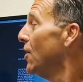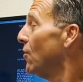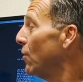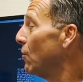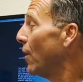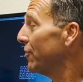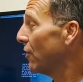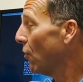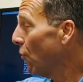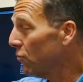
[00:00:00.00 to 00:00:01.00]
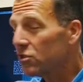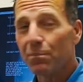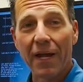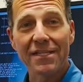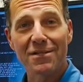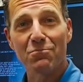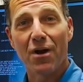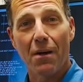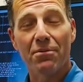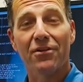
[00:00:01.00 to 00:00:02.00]
We want their whole spines in
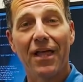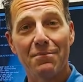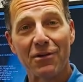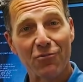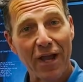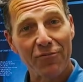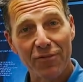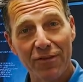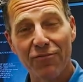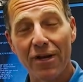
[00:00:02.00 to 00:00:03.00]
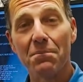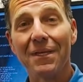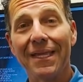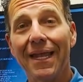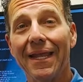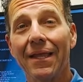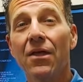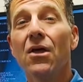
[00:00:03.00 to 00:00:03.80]
proper alignment right from the very beginning.